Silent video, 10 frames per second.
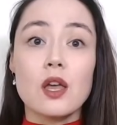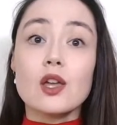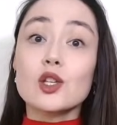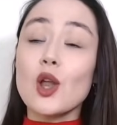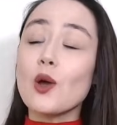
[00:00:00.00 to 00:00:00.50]

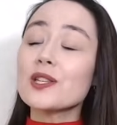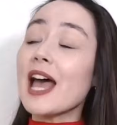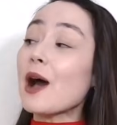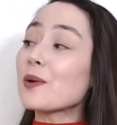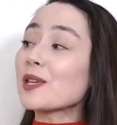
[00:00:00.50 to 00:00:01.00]
Notice
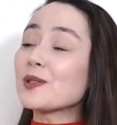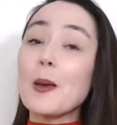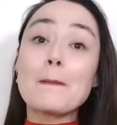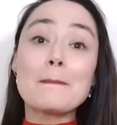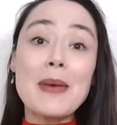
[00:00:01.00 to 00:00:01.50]
how we use
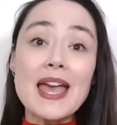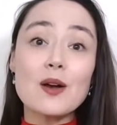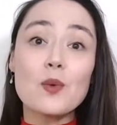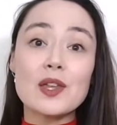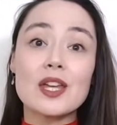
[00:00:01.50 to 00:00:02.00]
make
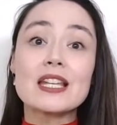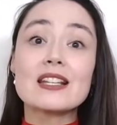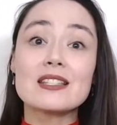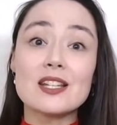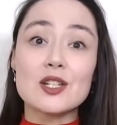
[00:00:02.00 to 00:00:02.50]
with
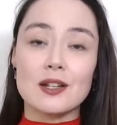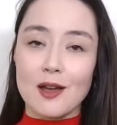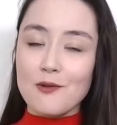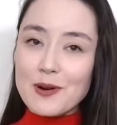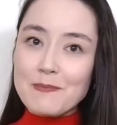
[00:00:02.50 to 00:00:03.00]
decision.
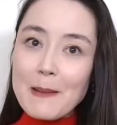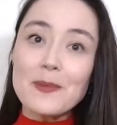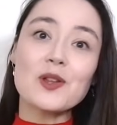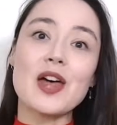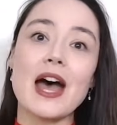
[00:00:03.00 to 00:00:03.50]

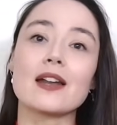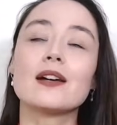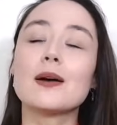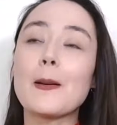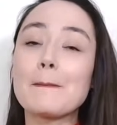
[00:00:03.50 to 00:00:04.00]
Remember that.
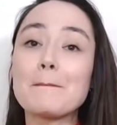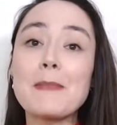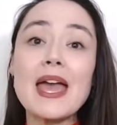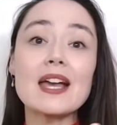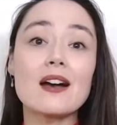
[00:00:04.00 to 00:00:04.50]

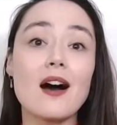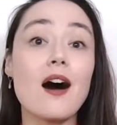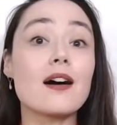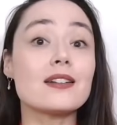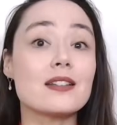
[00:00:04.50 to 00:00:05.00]
Make
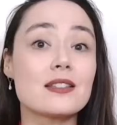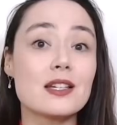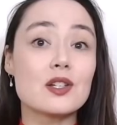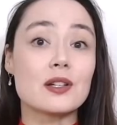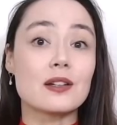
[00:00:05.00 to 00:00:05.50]
a
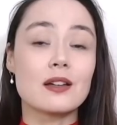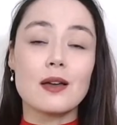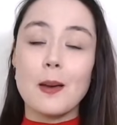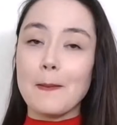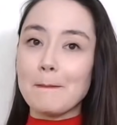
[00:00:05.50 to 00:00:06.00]
decision.
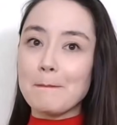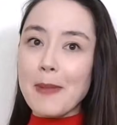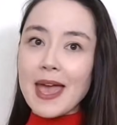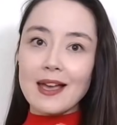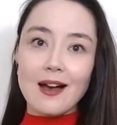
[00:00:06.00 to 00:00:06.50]

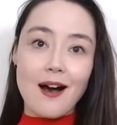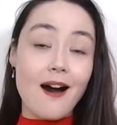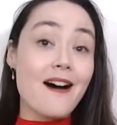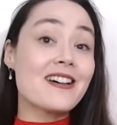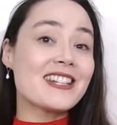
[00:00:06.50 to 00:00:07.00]
Make
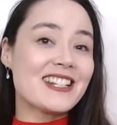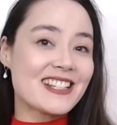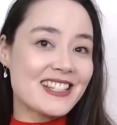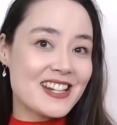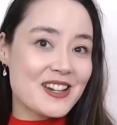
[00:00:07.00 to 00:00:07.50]
a
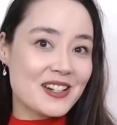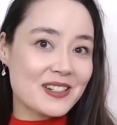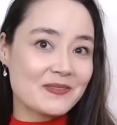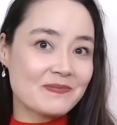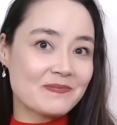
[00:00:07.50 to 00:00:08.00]
decision.